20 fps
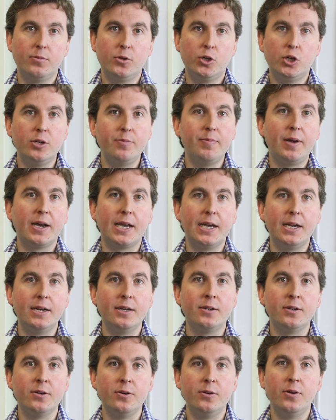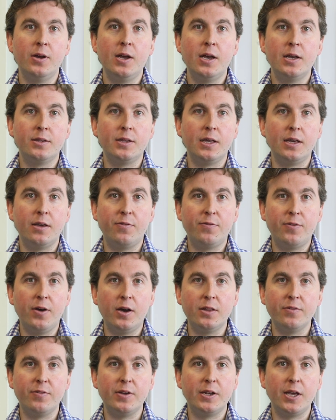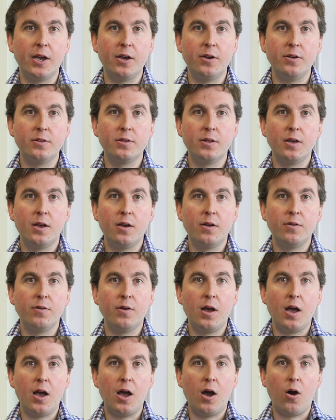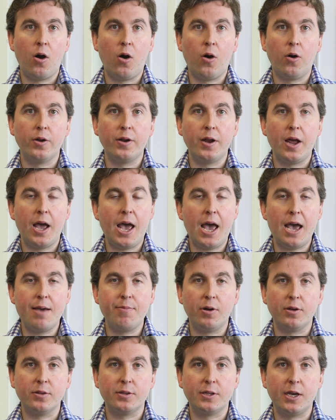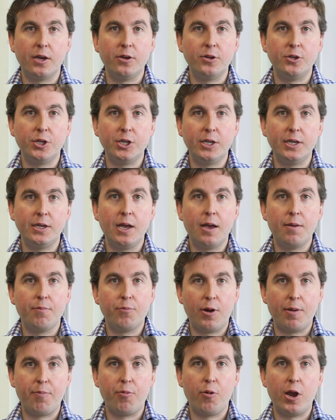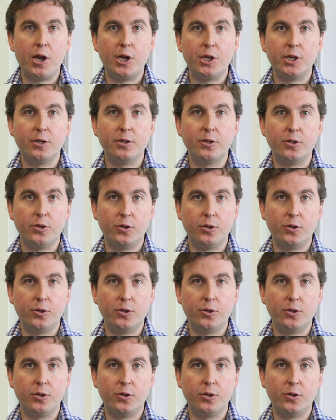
Tune back in to see further videos on MRCOG preparation